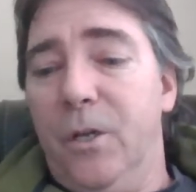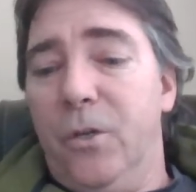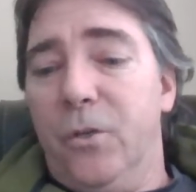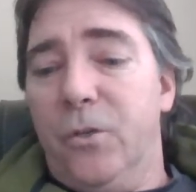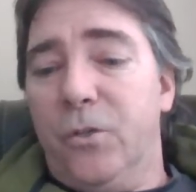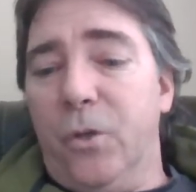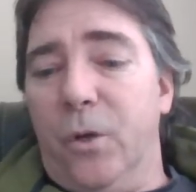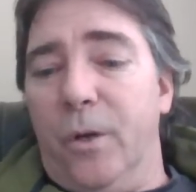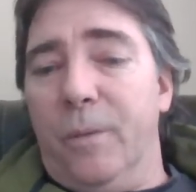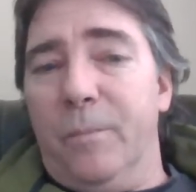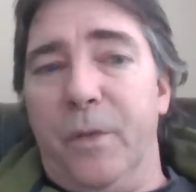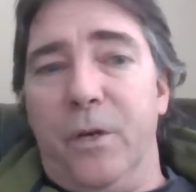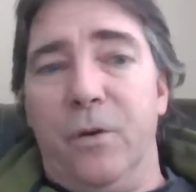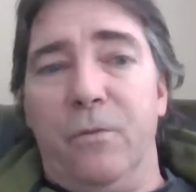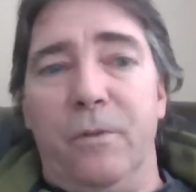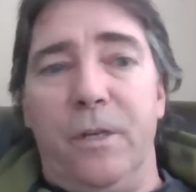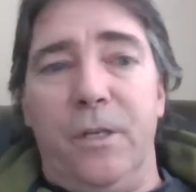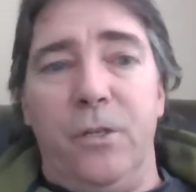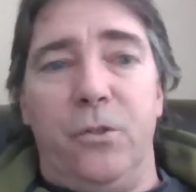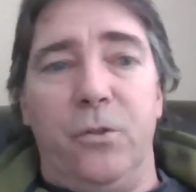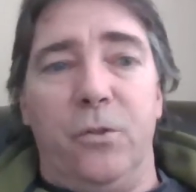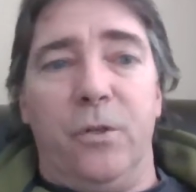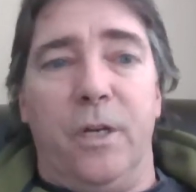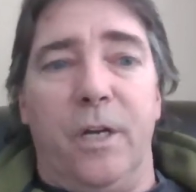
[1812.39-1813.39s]
So I'm going to
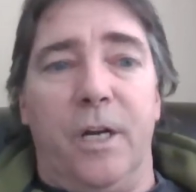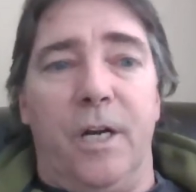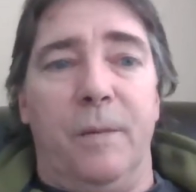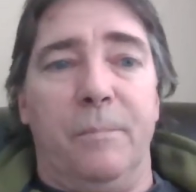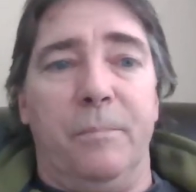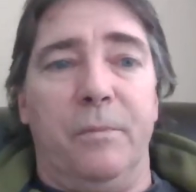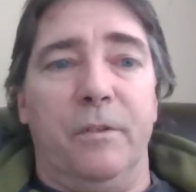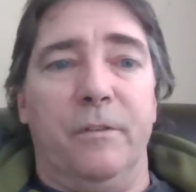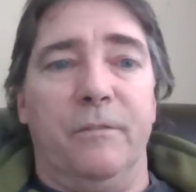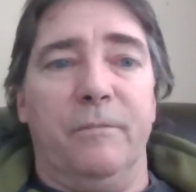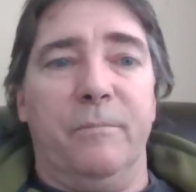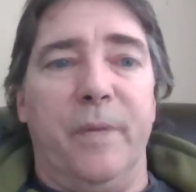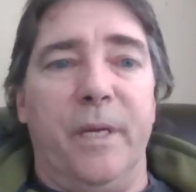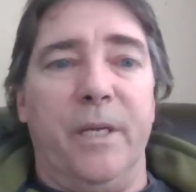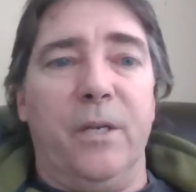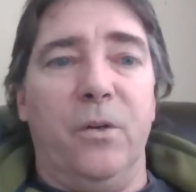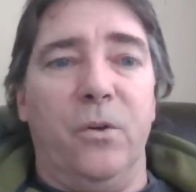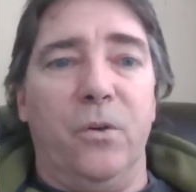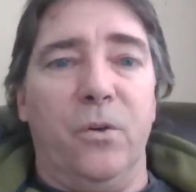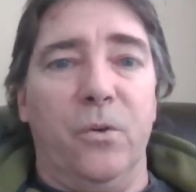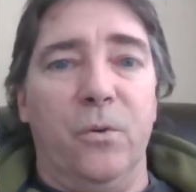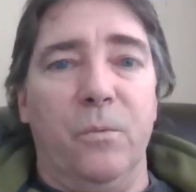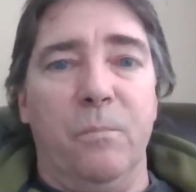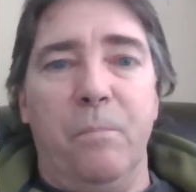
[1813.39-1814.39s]
read you a couple of my
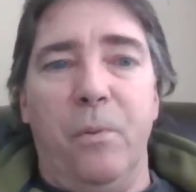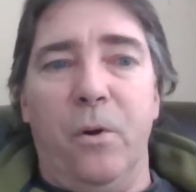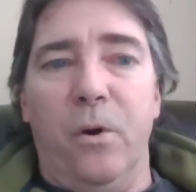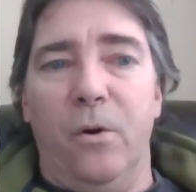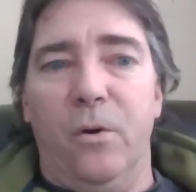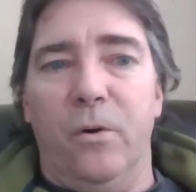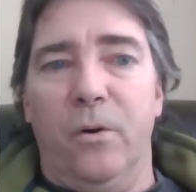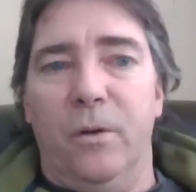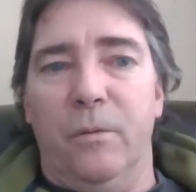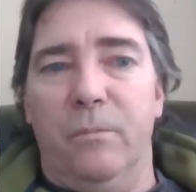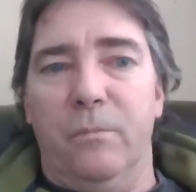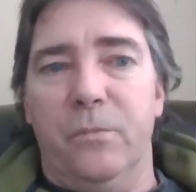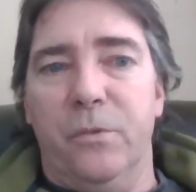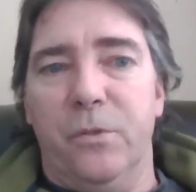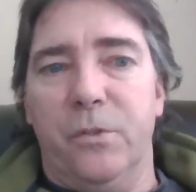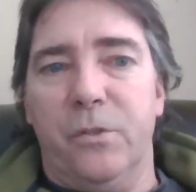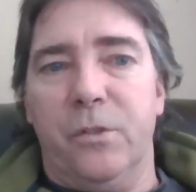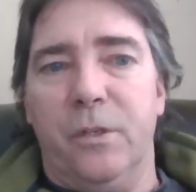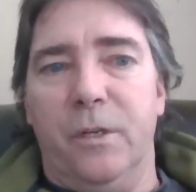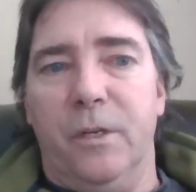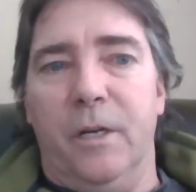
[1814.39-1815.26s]
own poems.